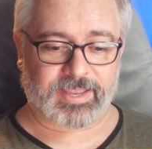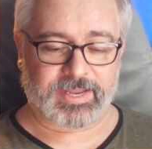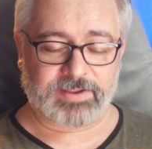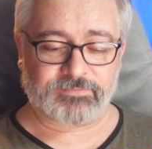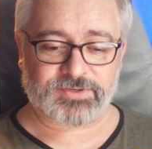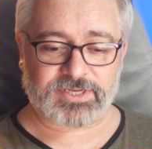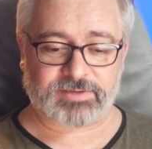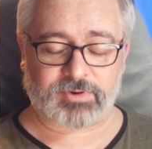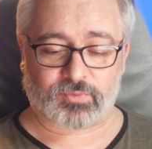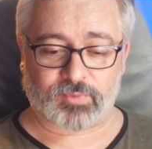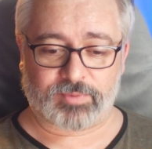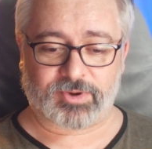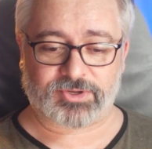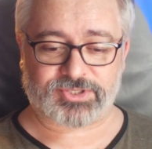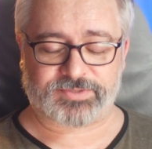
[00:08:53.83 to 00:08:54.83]
every time I
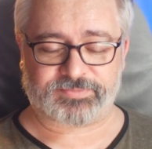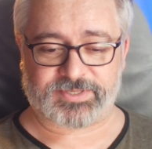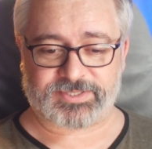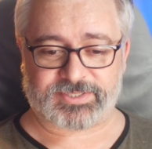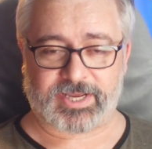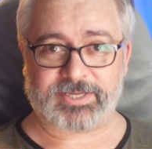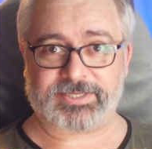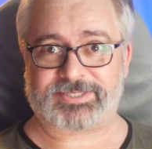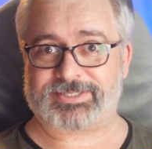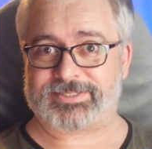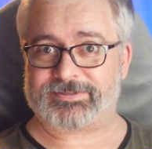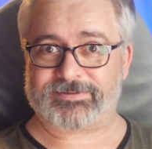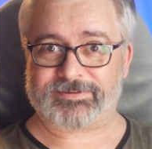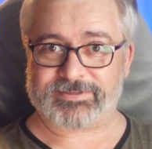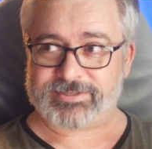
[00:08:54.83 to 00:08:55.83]
rewatch them these
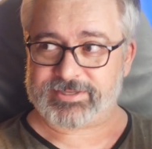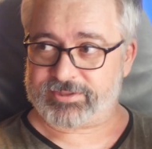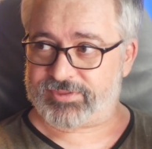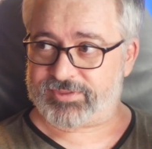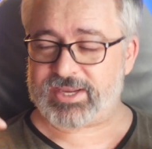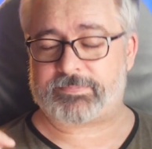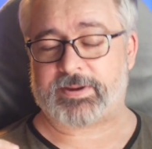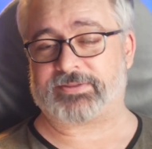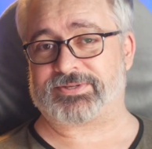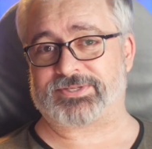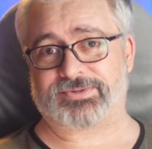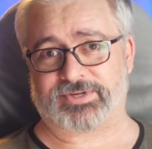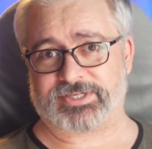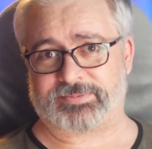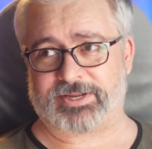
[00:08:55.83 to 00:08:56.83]
days, you think about the
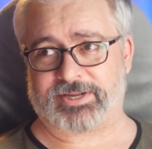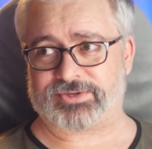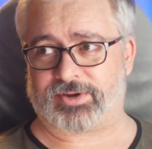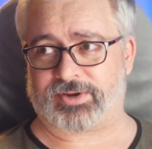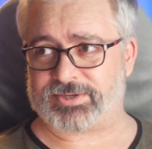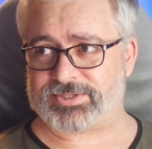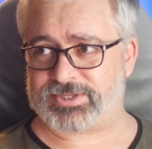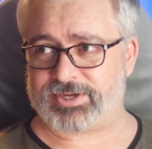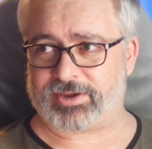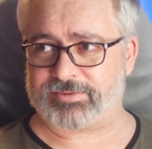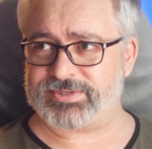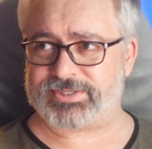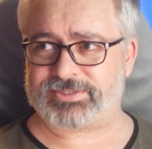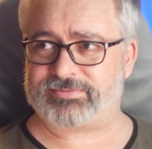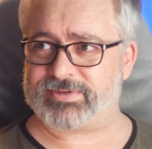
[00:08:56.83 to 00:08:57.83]
stories about Joss and you
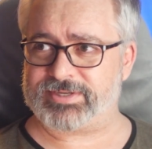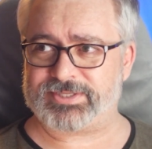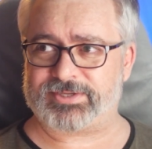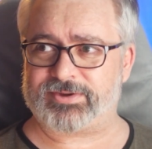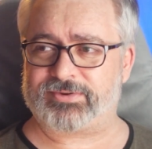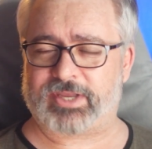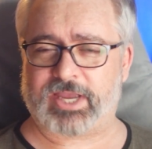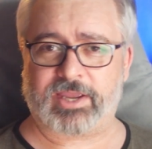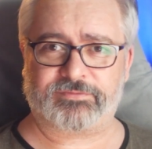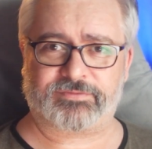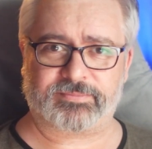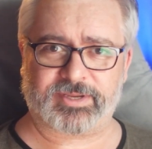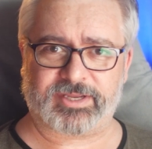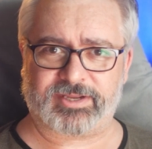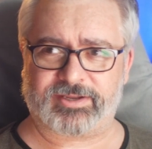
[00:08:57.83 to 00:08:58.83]
go, is it okay
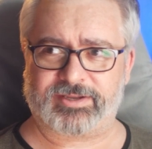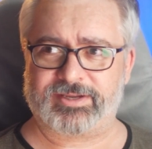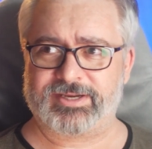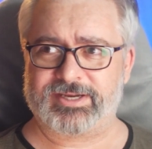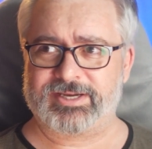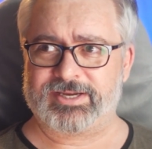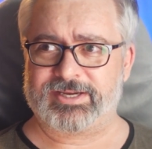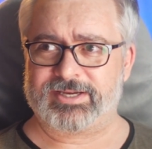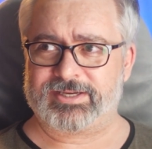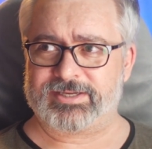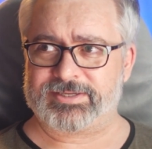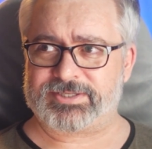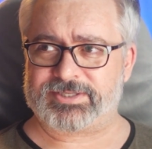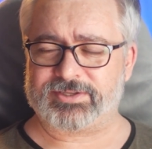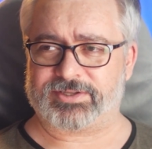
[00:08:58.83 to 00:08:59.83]
for me to
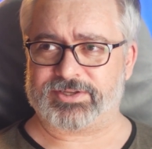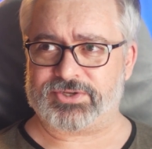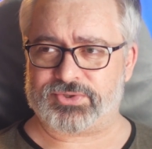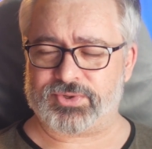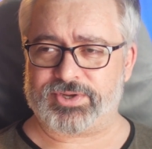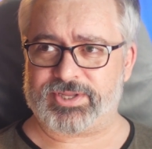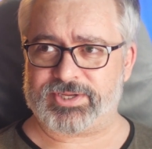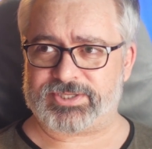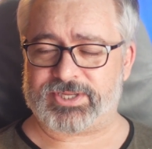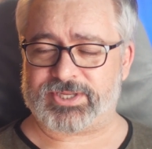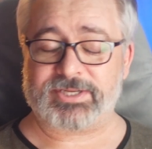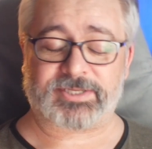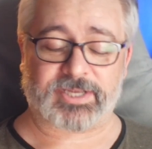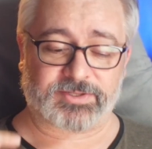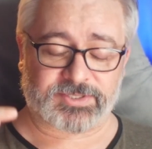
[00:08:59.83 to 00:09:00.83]
still enjoy these
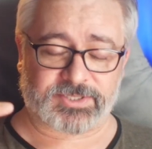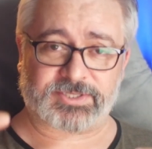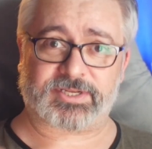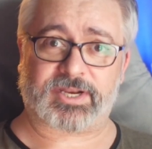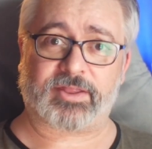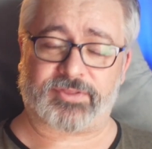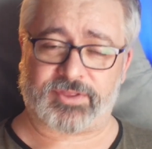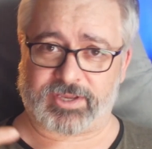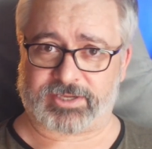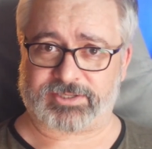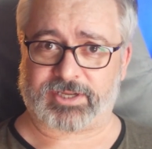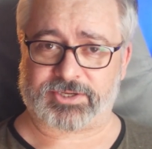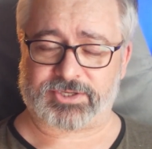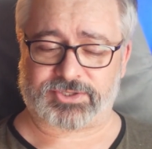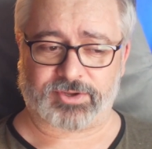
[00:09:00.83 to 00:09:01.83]
things? And this is another thing I
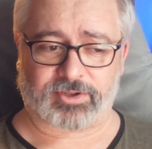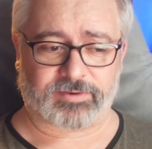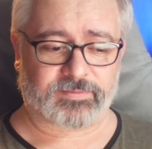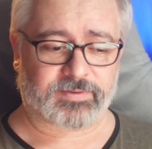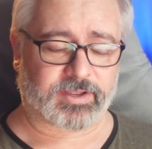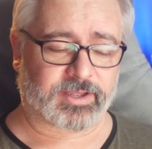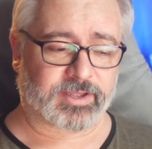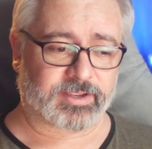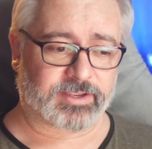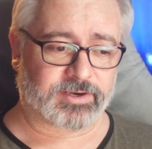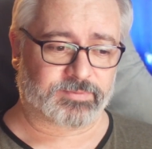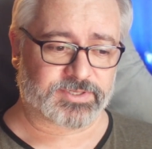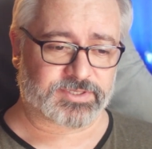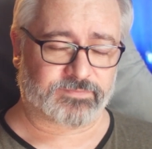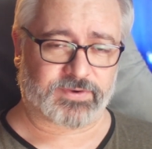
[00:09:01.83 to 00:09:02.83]
touched on in
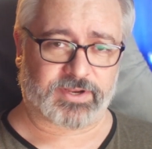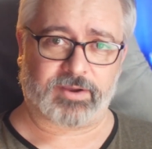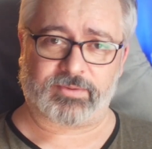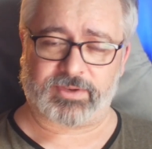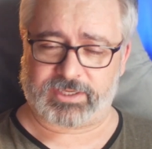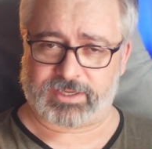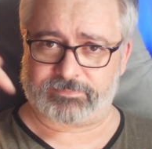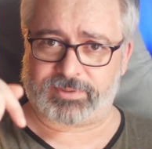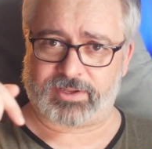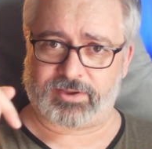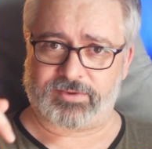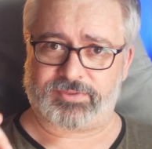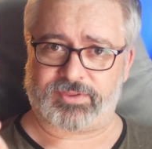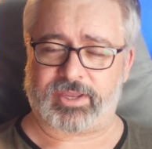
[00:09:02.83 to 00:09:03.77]
a recent video. I'll link it below